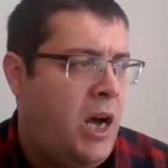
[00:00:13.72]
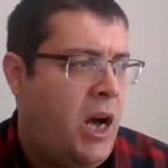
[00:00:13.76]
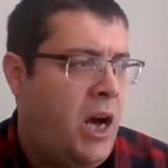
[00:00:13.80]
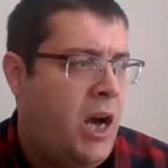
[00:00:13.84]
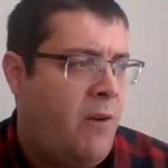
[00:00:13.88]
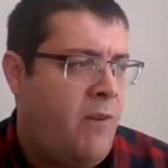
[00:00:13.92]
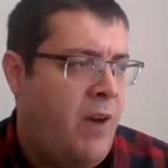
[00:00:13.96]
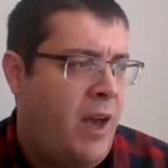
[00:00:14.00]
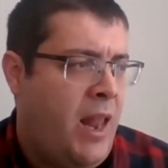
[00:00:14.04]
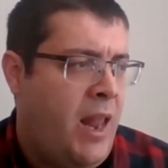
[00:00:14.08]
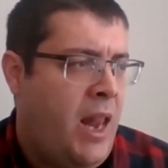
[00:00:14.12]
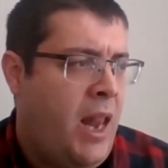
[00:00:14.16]

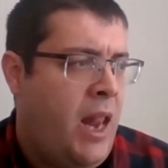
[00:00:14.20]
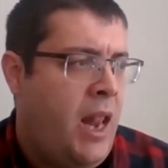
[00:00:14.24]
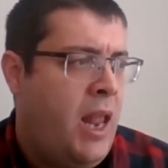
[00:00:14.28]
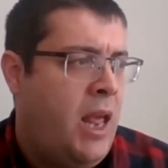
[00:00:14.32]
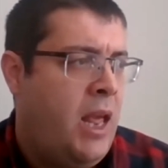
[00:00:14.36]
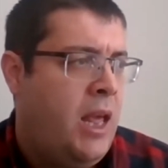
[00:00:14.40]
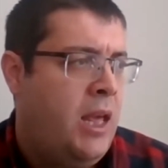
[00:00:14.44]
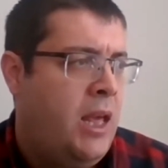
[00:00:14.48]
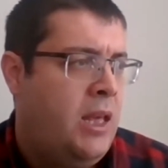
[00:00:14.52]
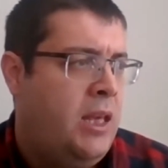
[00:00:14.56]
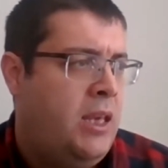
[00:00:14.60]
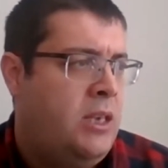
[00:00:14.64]
Avel.
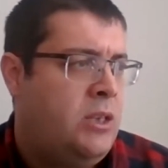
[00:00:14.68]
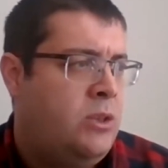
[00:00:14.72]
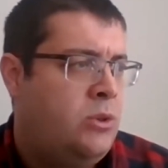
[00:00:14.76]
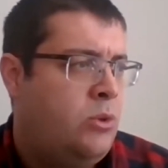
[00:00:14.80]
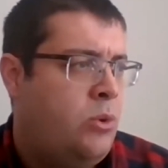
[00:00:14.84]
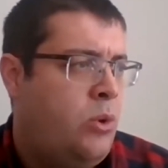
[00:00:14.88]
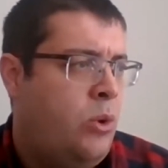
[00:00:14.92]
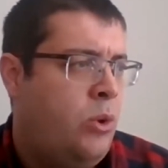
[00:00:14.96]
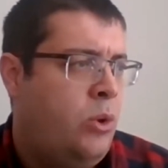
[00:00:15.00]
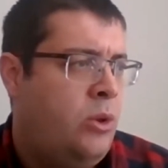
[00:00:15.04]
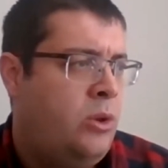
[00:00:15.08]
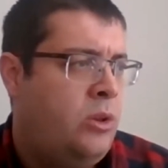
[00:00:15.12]
He is
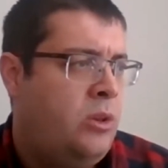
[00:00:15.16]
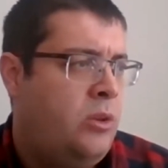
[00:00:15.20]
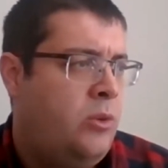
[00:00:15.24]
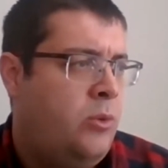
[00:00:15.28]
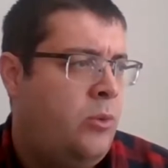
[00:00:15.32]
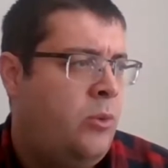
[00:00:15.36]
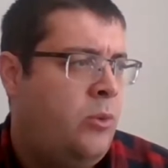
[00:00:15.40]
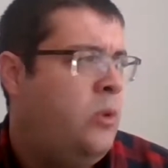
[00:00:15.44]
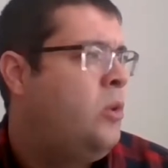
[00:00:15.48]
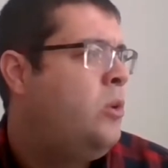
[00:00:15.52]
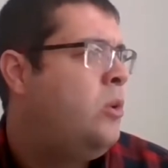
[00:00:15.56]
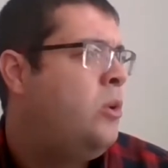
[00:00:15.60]
going
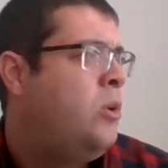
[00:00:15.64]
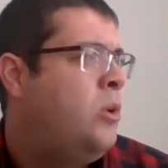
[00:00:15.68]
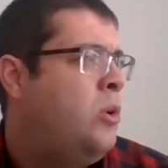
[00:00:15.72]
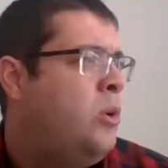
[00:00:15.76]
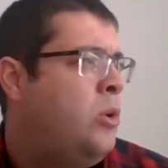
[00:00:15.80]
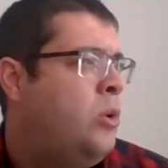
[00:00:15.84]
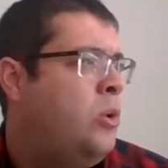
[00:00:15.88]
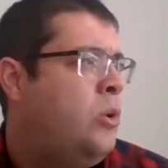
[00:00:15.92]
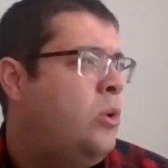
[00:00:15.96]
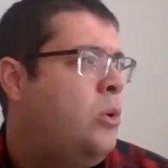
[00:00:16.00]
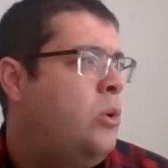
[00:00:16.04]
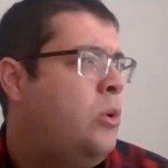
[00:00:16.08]

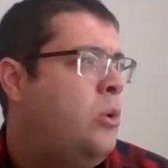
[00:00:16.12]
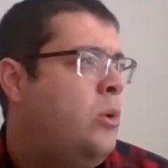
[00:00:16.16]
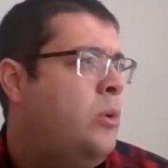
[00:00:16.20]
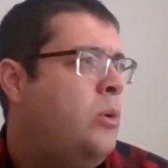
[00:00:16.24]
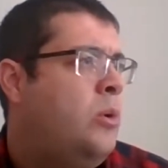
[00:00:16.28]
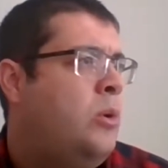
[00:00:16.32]
to